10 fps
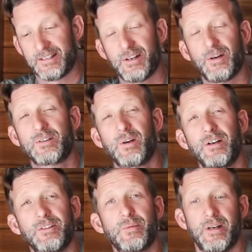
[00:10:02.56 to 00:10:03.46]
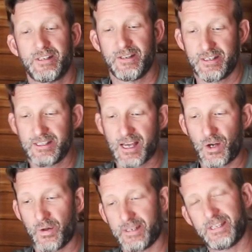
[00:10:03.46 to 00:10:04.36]
So as Crystal's mentioned, this is not
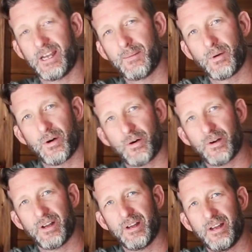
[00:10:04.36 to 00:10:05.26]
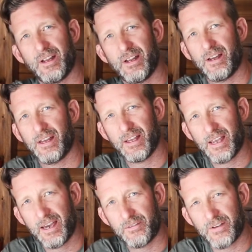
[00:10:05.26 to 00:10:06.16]
only a table
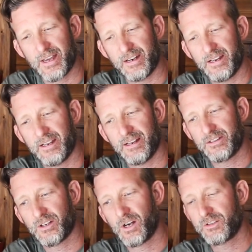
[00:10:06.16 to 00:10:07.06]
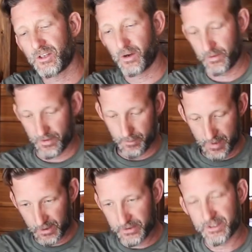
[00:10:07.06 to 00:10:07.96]
and a vanity, it's also the
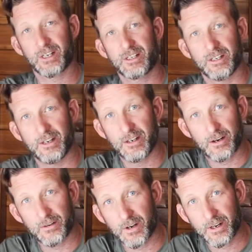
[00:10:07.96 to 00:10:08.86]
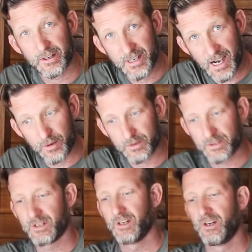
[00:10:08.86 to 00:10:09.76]
middle section of our couch.